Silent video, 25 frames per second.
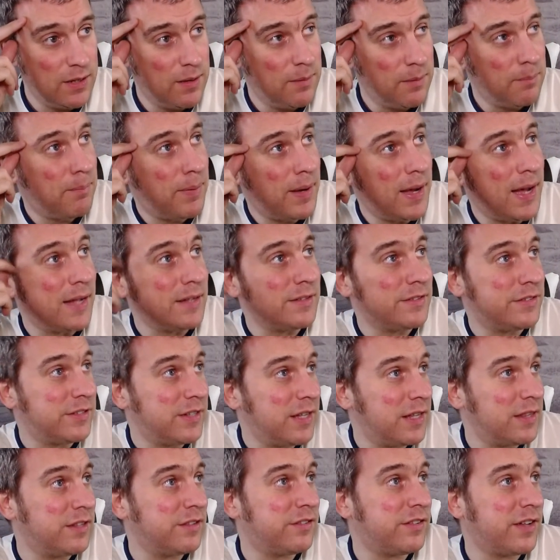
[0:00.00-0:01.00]
But
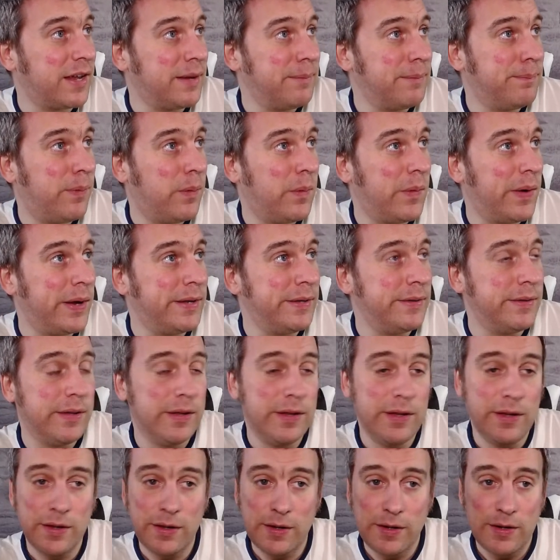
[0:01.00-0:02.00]
at the same point,
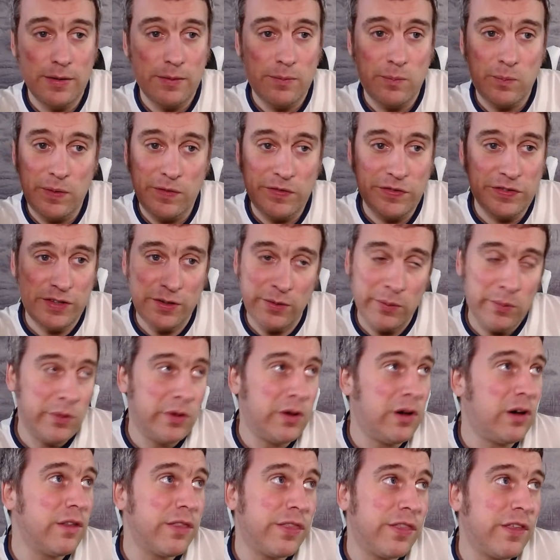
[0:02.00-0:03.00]
we've still
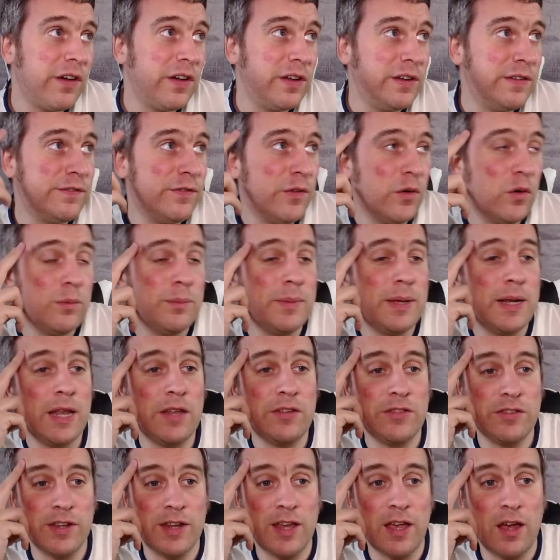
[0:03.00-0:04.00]
got 34 minutes
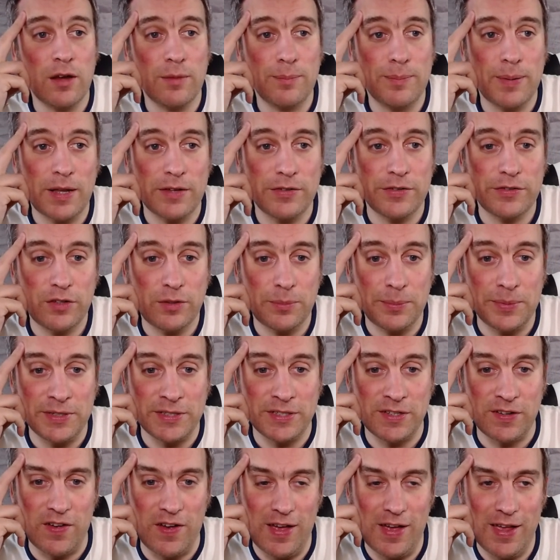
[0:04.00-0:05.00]
to go plus stoppage
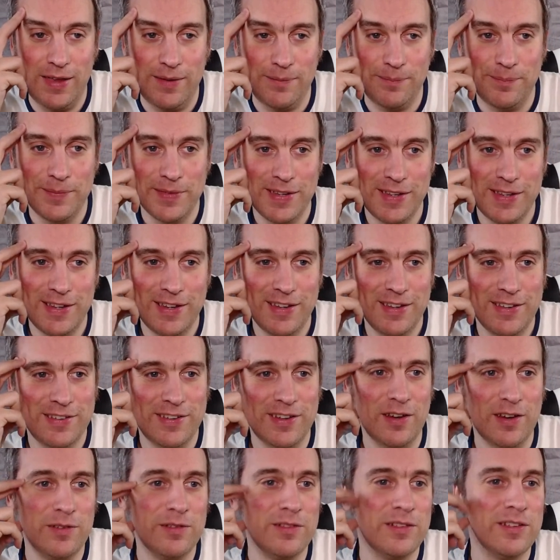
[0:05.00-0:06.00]
time.
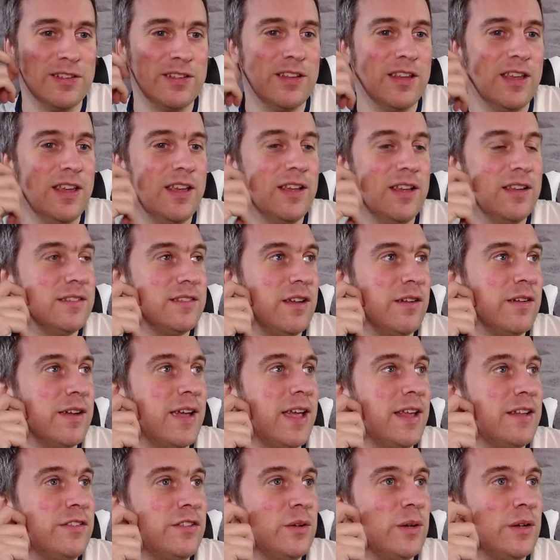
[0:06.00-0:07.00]
So don't
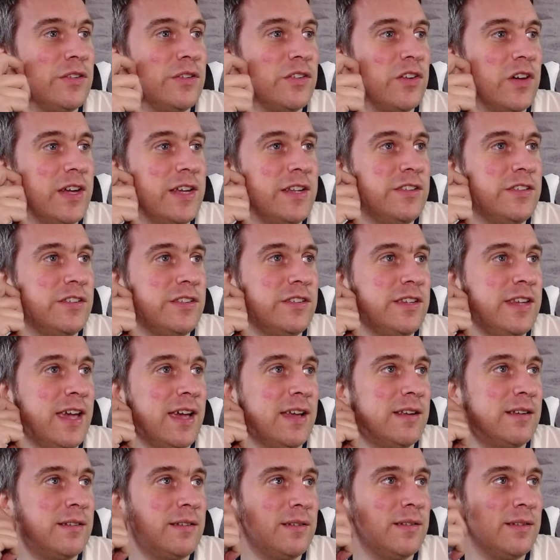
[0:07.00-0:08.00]
get too excited yet,
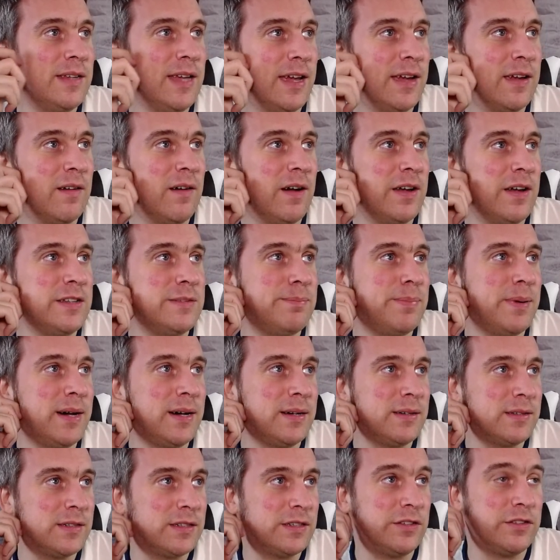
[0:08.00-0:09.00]
guys. But
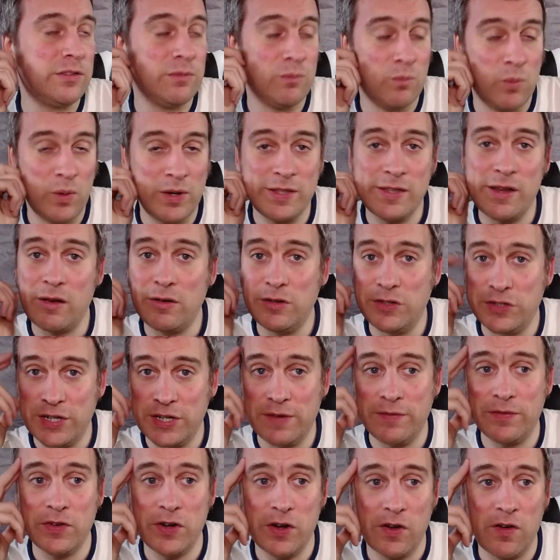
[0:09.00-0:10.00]
because we know
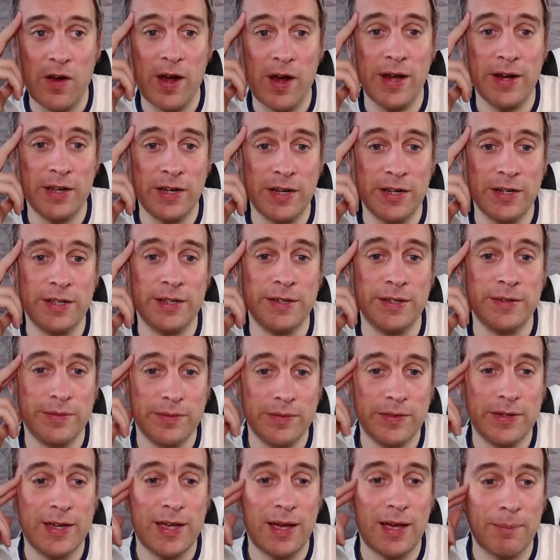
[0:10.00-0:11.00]
Sheffield United are gonna
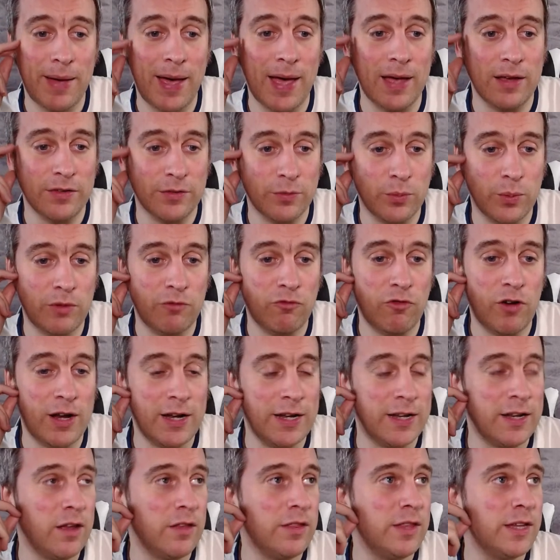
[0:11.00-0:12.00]
come at us, we really
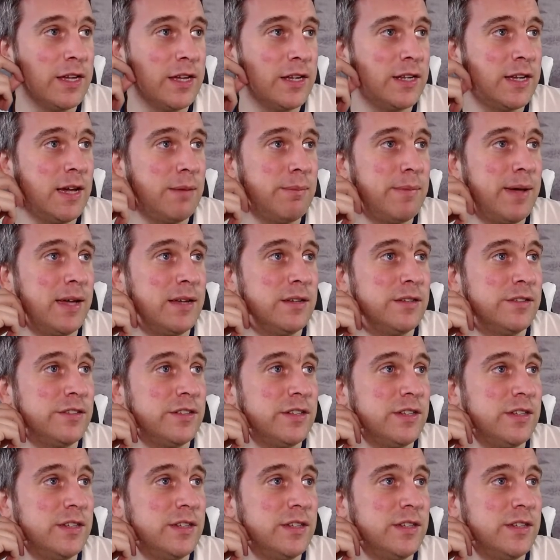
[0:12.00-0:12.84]
know they're gonna come at us.